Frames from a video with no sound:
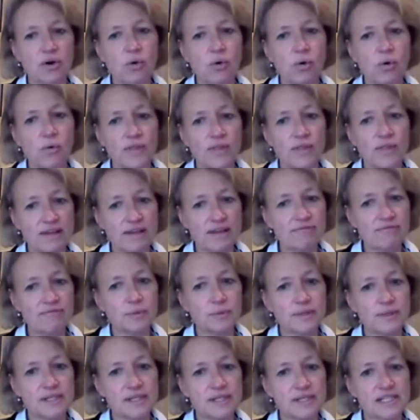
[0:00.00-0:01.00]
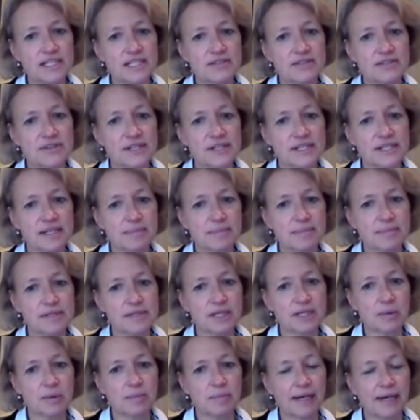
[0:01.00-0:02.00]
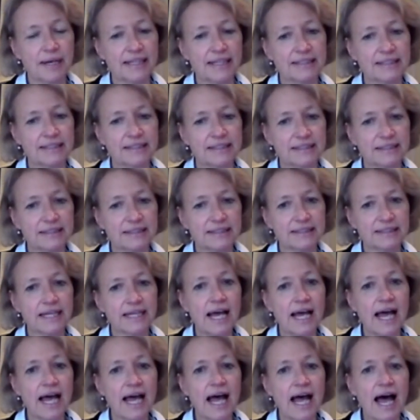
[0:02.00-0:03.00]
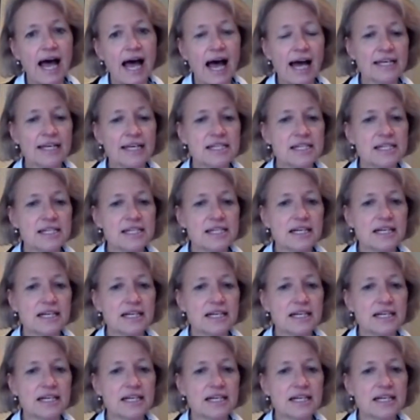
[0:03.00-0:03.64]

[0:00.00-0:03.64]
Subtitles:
or the influencers for the subsequent places. And